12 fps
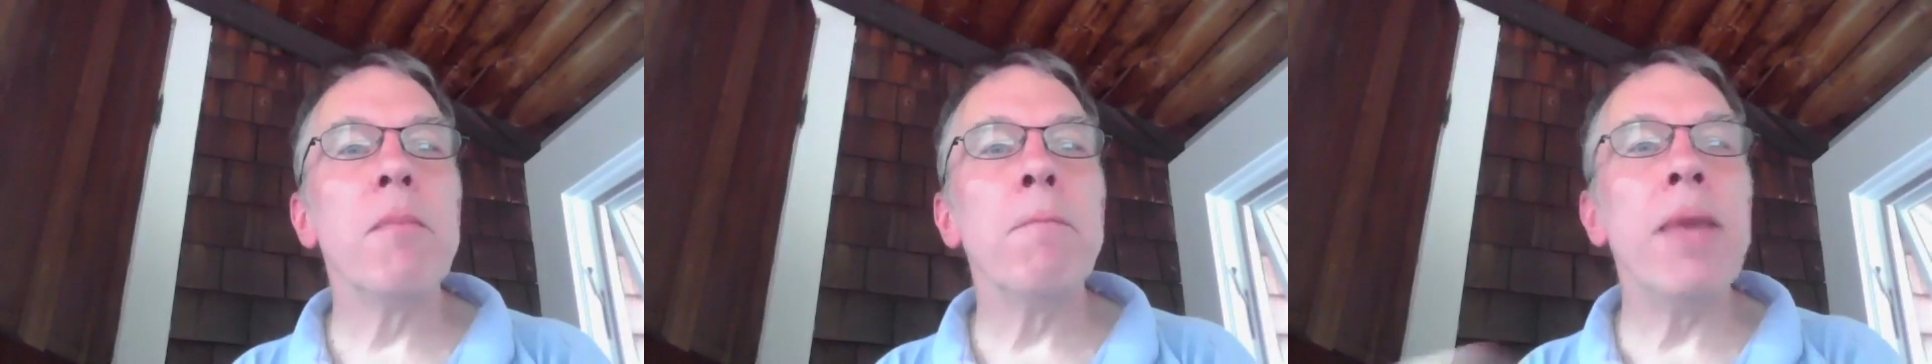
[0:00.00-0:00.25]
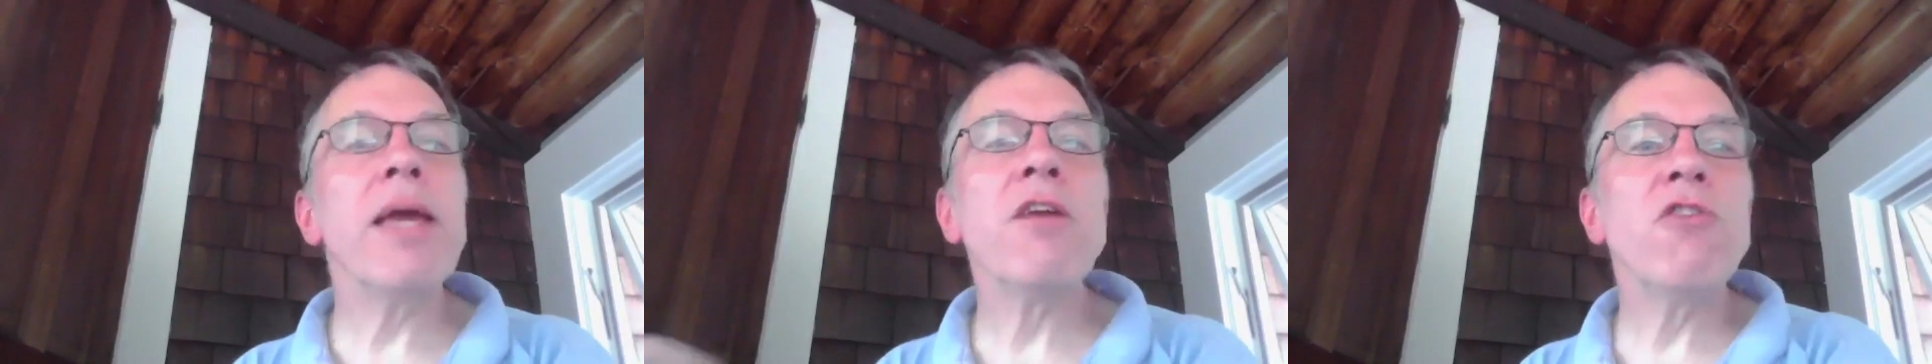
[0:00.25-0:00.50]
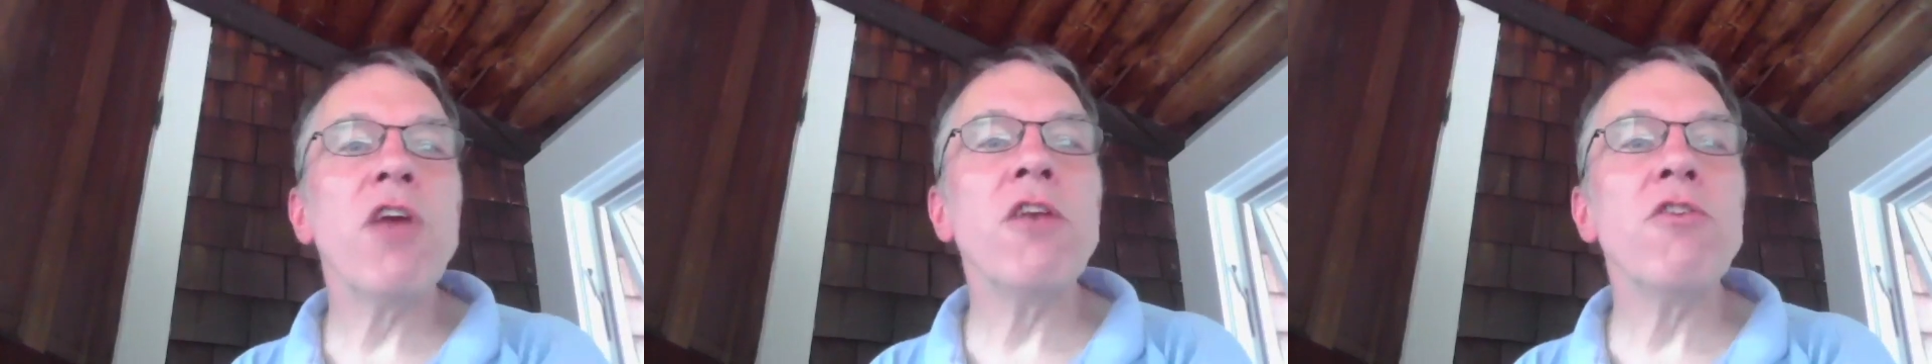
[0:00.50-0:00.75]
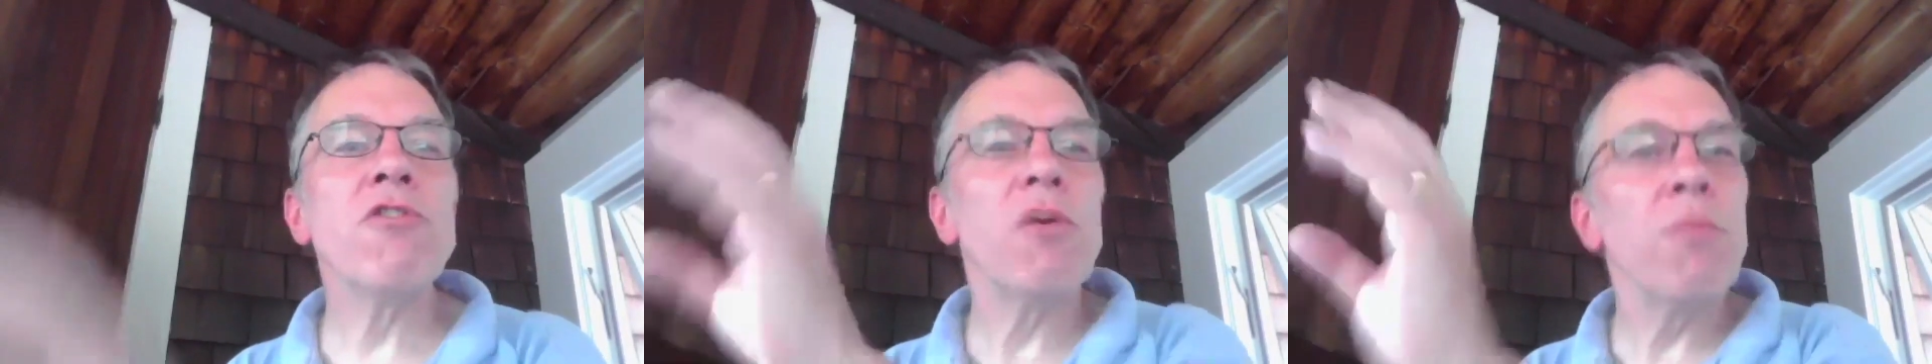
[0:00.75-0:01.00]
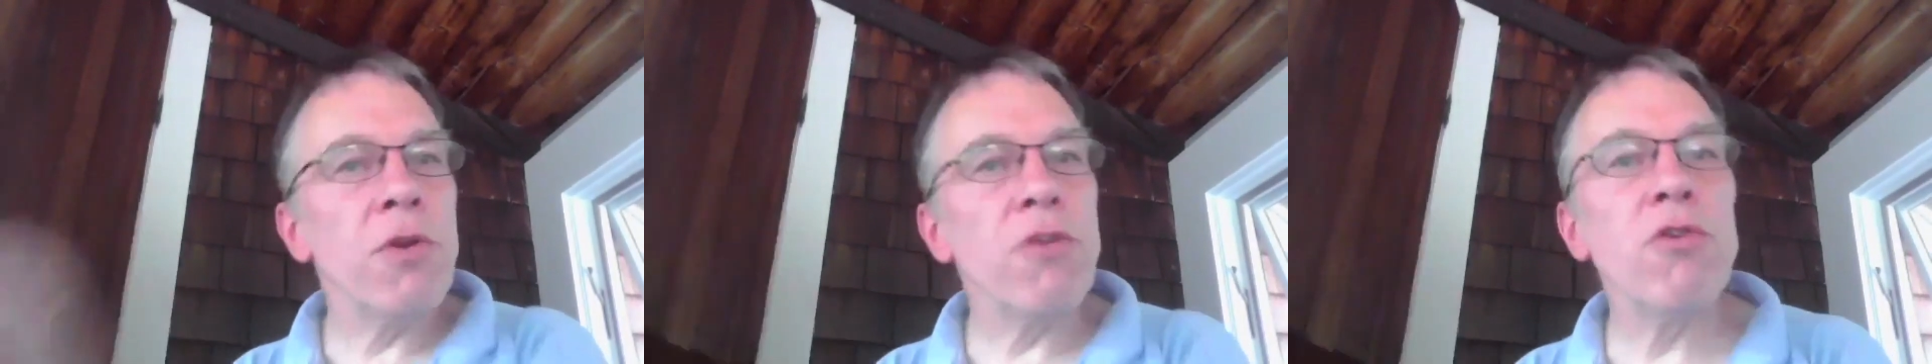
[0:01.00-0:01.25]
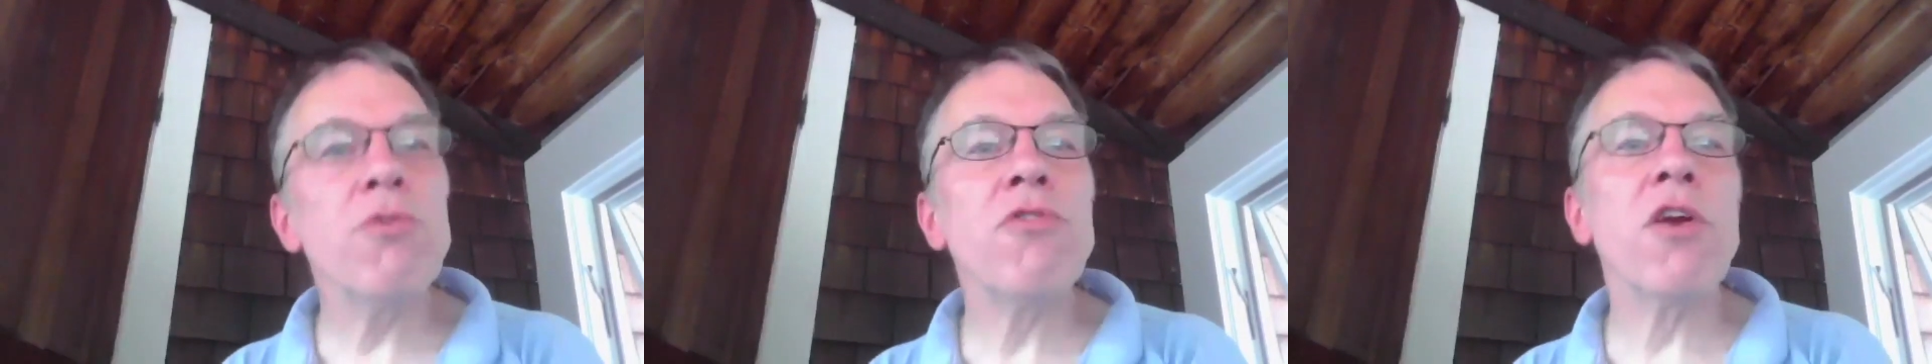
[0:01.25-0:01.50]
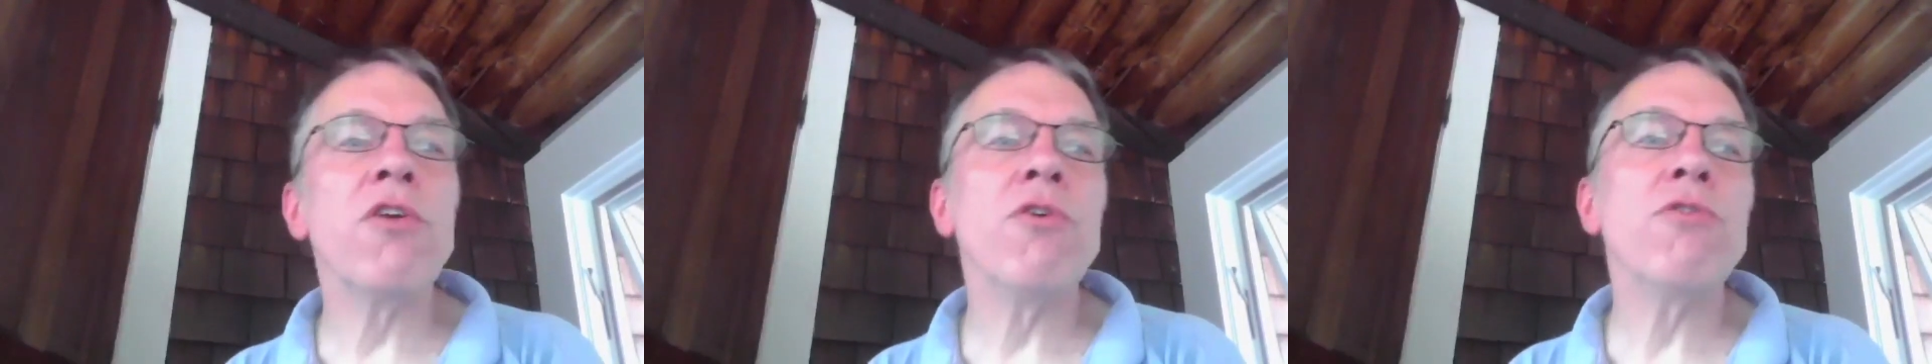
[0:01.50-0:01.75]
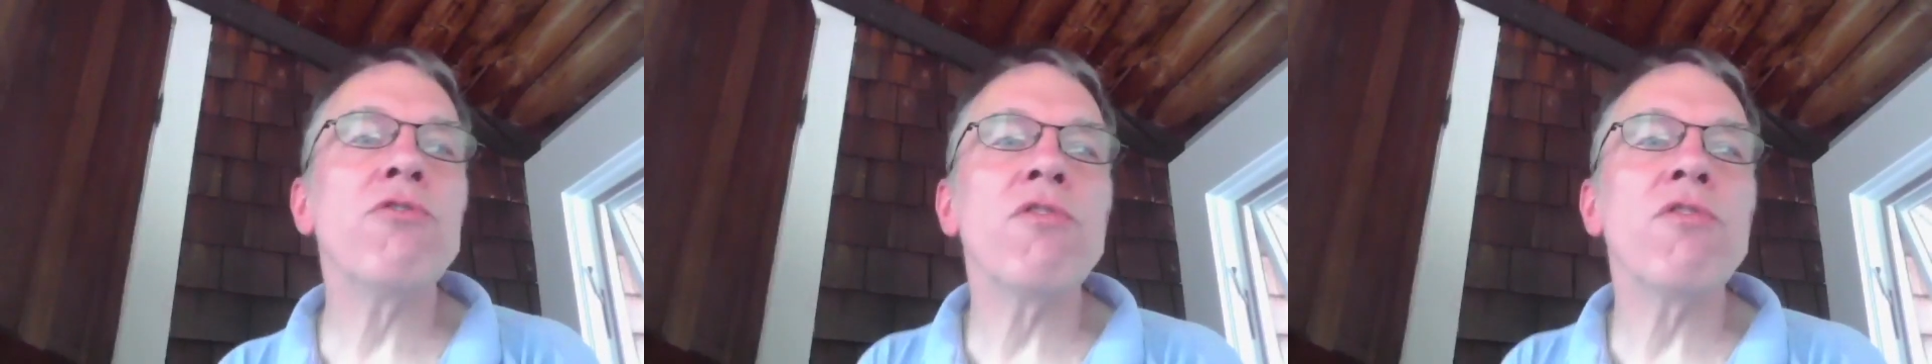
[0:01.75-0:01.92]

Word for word: making changes that reduce their use